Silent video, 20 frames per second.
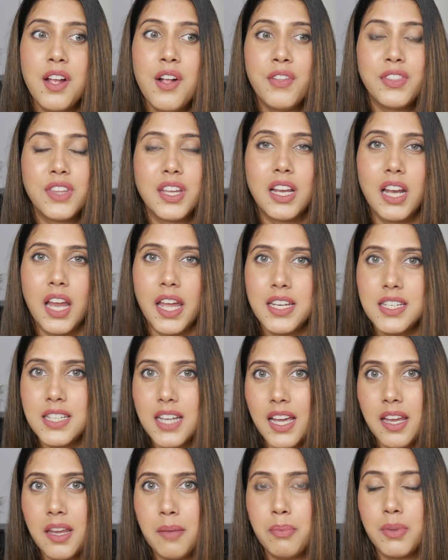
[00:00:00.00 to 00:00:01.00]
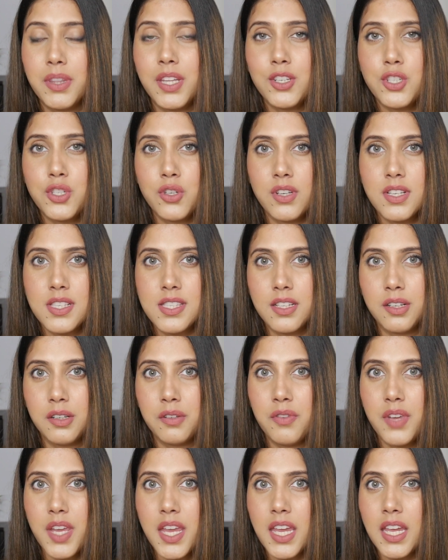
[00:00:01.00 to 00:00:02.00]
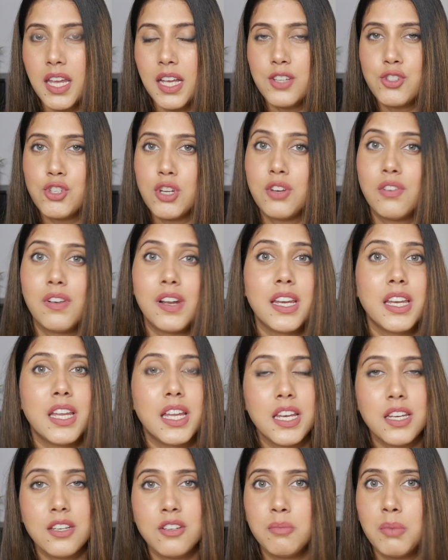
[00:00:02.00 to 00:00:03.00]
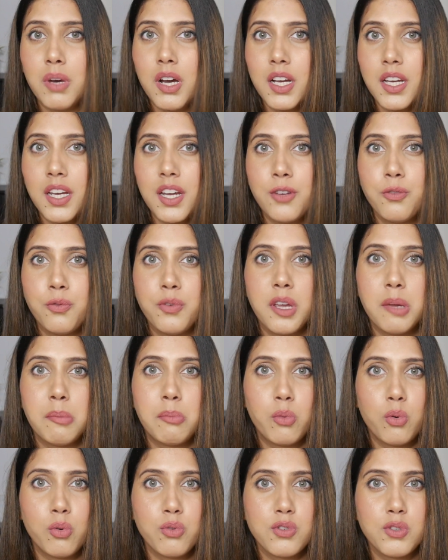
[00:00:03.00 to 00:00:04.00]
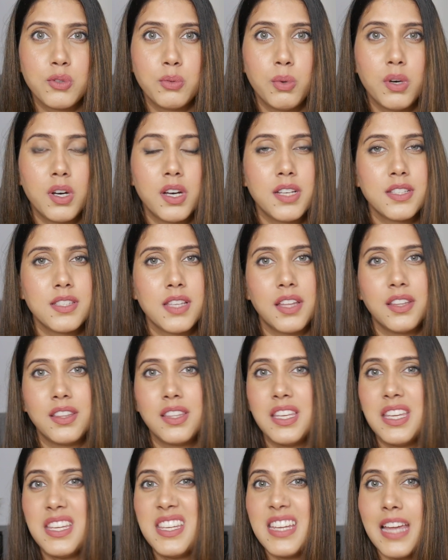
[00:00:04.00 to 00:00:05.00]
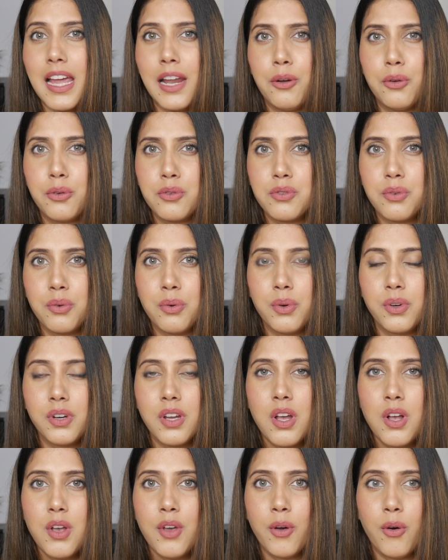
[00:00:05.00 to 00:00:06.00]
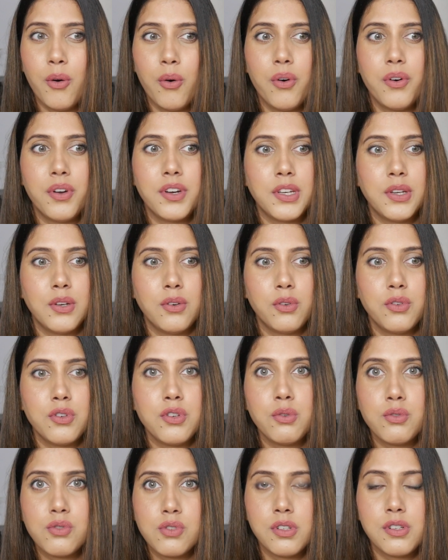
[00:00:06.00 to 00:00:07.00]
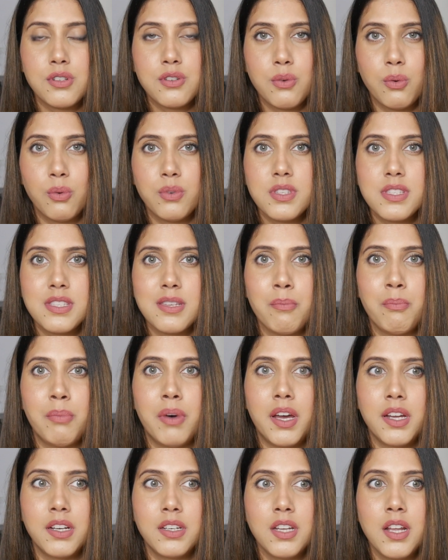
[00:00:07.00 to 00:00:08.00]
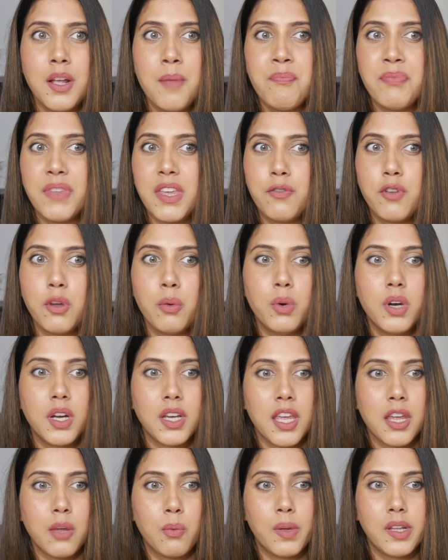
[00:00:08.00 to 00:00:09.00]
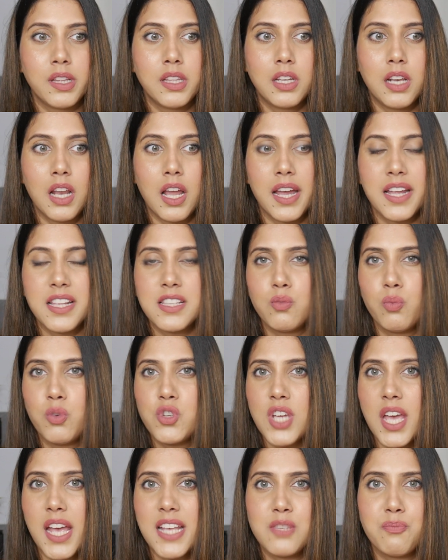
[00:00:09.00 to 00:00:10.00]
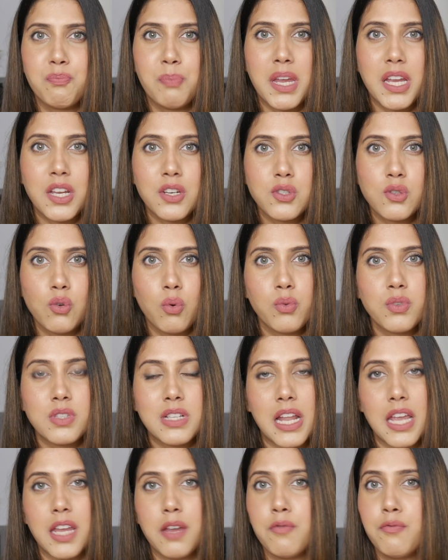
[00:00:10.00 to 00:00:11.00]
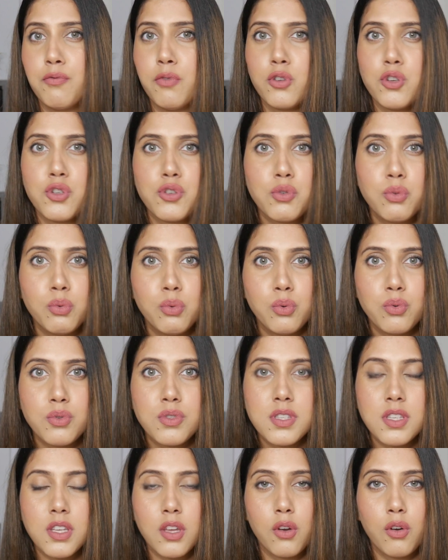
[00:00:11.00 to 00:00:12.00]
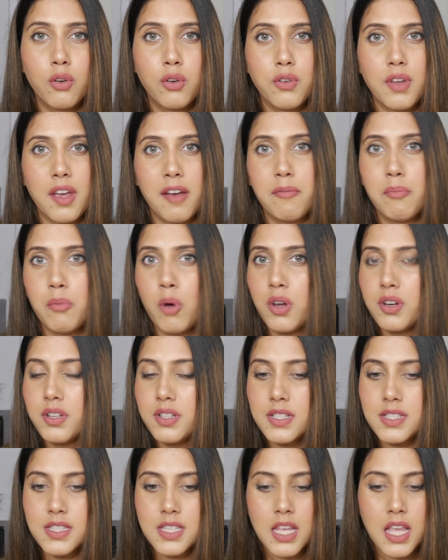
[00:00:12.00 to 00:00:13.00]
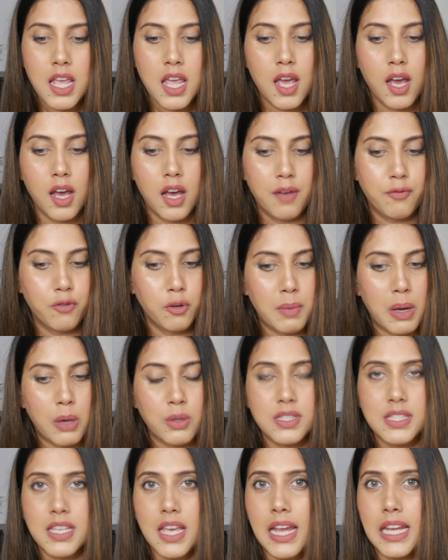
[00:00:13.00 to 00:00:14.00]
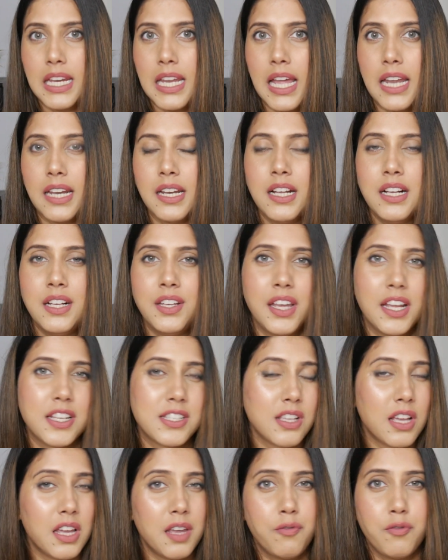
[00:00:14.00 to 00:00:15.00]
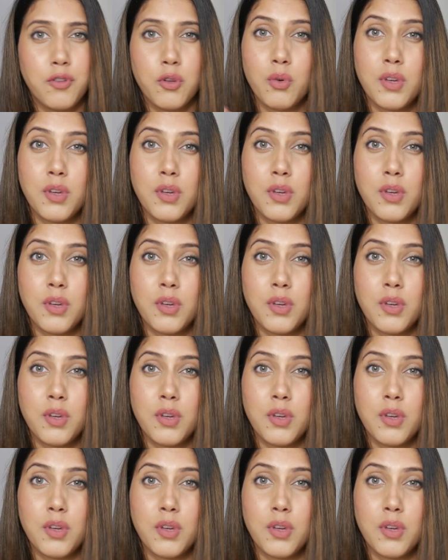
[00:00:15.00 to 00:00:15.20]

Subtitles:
the client type that you are serving, generally in Indian market we are more towards the yellow tone or neutral tones, but if you're working with clients which has pink tones, like for shoots, you have models from outside, and if you